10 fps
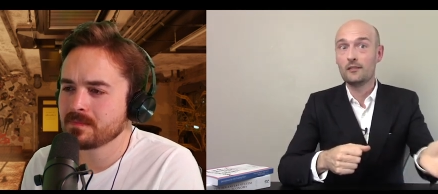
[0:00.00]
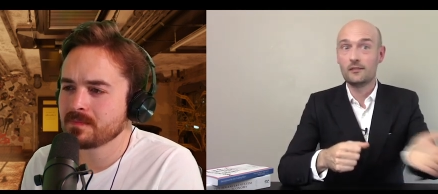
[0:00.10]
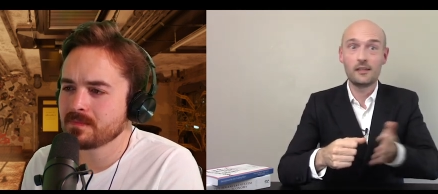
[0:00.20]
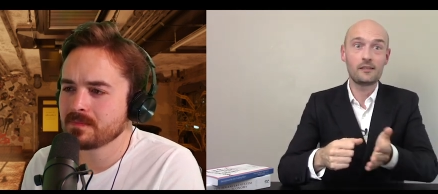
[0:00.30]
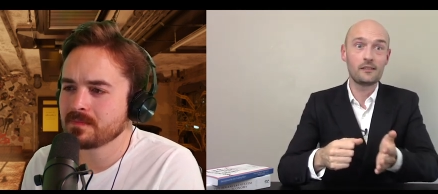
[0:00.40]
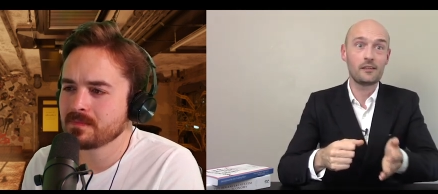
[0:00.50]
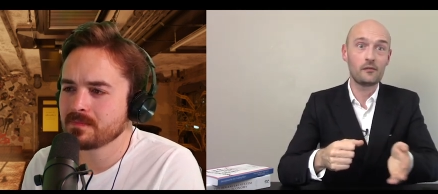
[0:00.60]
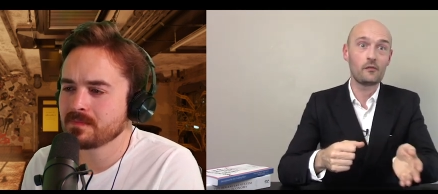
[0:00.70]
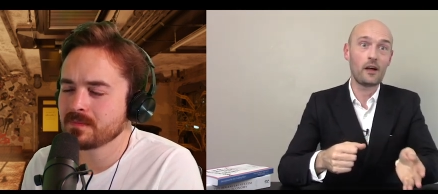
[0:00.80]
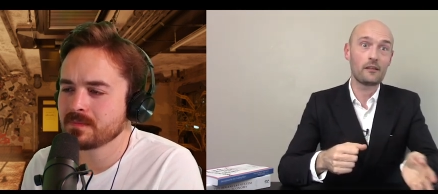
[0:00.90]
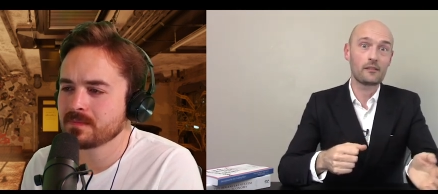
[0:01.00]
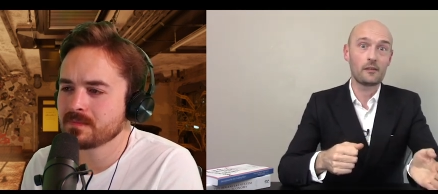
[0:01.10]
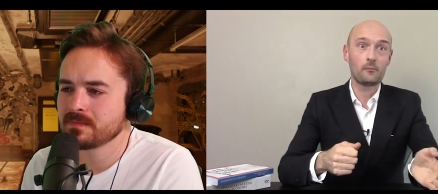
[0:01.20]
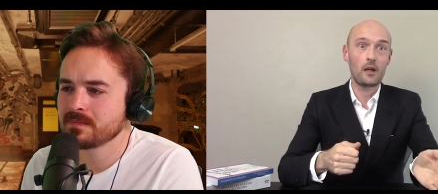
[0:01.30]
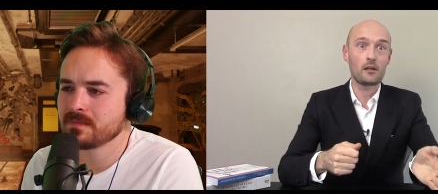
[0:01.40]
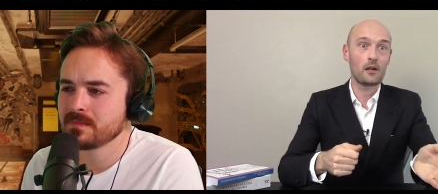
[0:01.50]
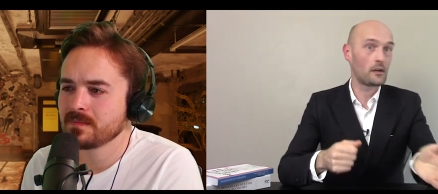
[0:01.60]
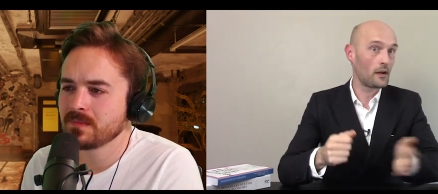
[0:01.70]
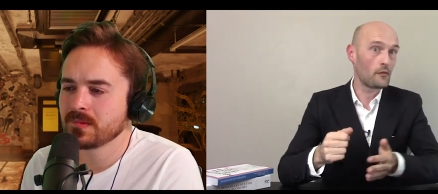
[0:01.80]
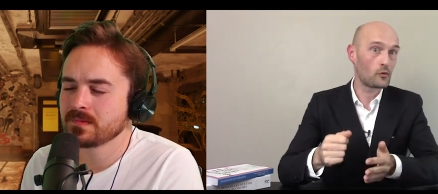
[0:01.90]
Speaker 1: didn't invest and may not
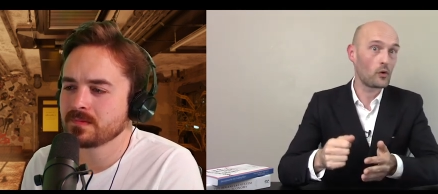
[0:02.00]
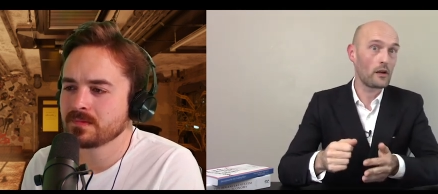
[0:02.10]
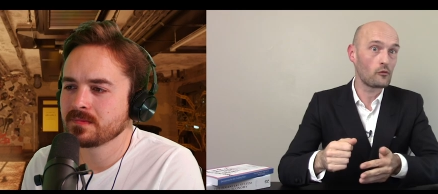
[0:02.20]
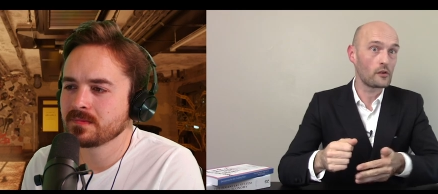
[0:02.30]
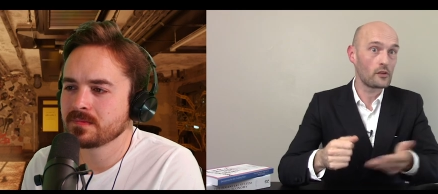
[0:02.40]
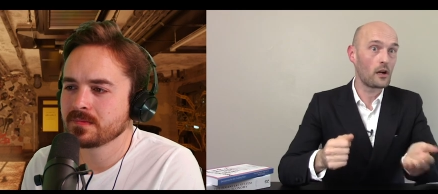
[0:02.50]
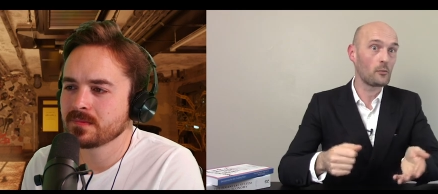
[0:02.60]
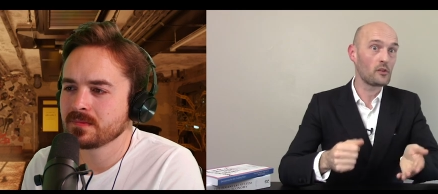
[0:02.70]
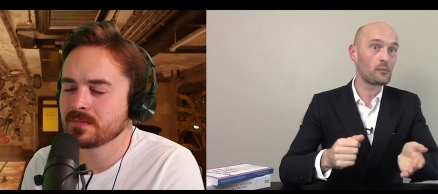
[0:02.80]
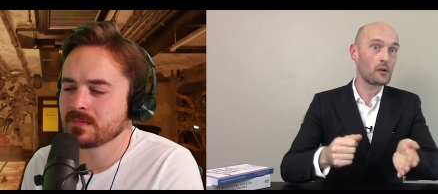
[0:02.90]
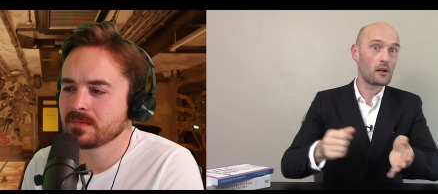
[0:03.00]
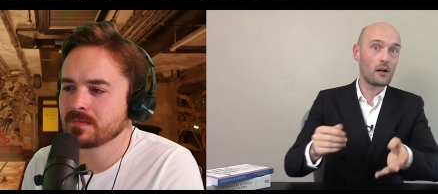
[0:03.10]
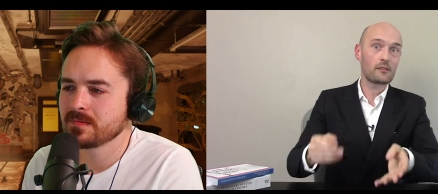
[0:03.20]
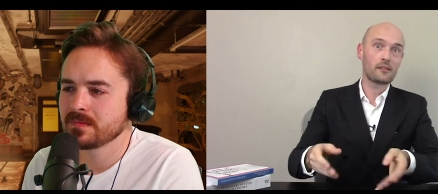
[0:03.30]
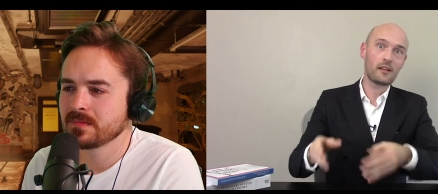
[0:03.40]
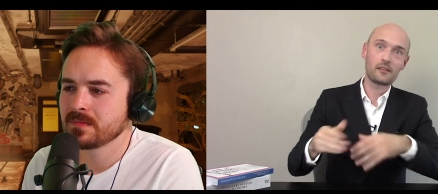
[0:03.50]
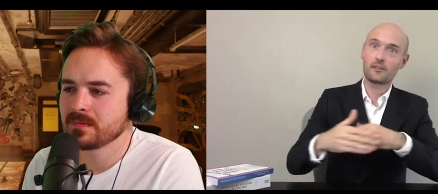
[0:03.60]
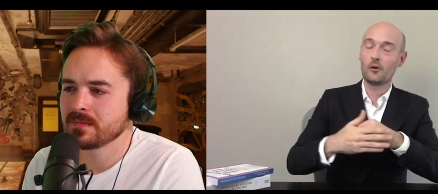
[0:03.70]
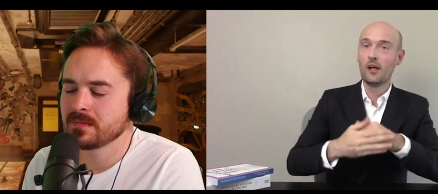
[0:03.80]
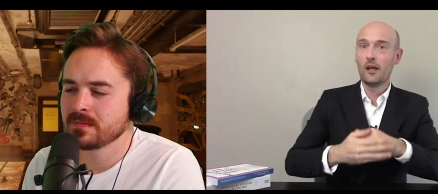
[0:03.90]
have great retirements because of that. So